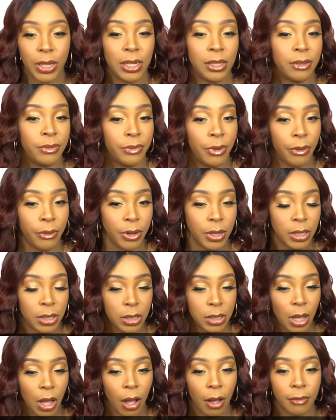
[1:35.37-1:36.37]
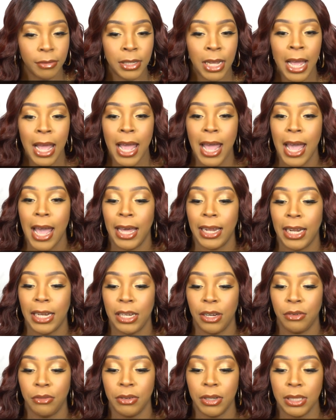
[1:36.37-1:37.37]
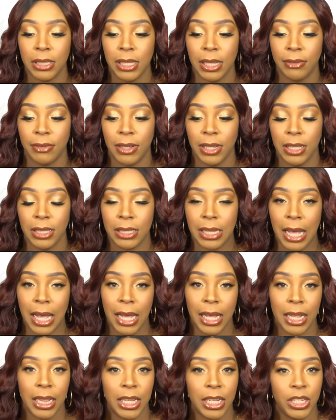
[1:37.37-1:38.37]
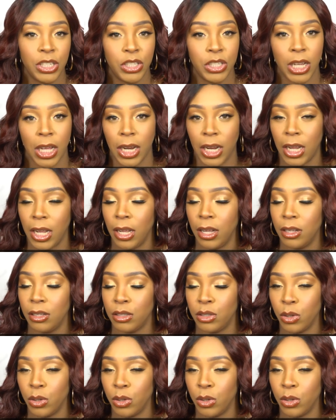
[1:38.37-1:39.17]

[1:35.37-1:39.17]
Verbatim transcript: It's very soft, and I didn't receive any tangling, shedding.